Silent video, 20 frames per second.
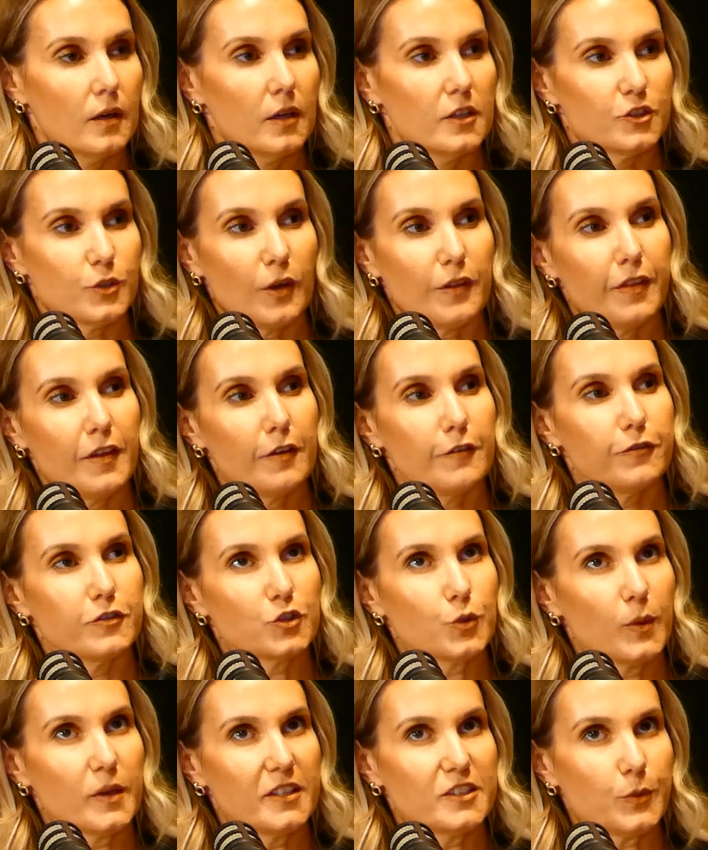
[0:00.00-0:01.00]
So I think for
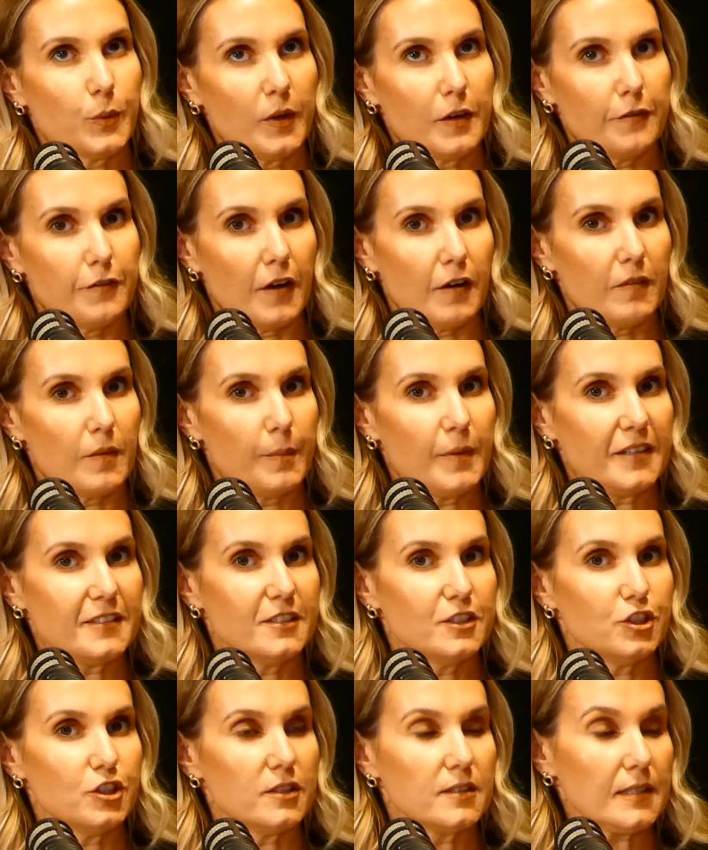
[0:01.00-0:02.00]
2025, the
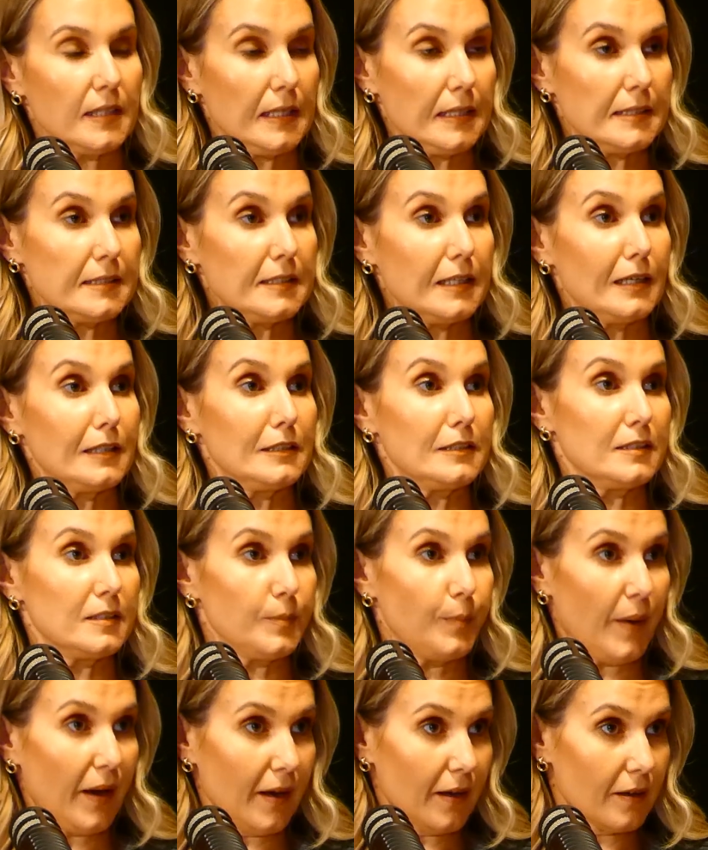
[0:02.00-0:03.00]
message is Keystart is
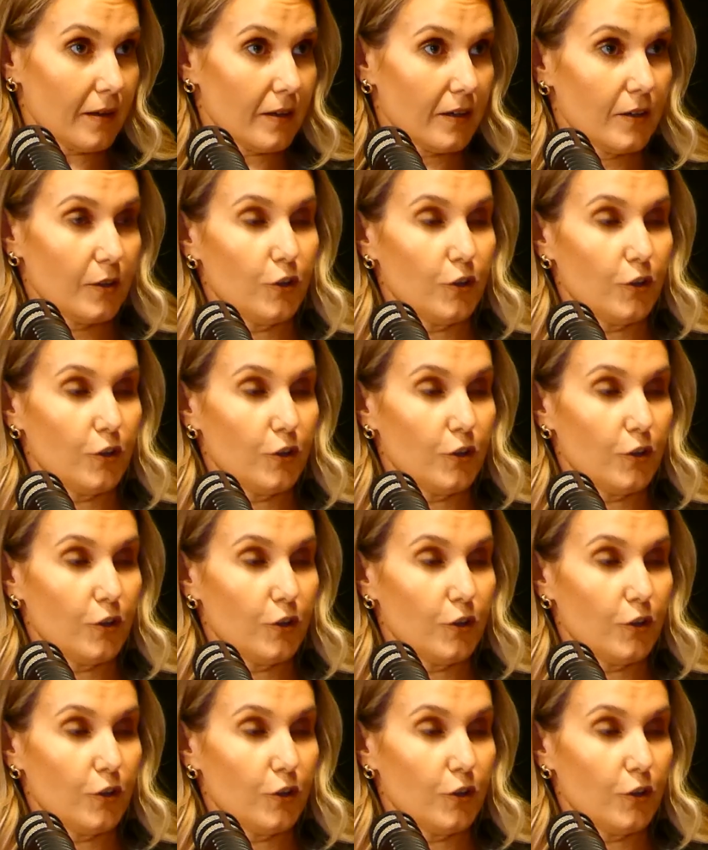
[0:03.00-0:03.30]
back.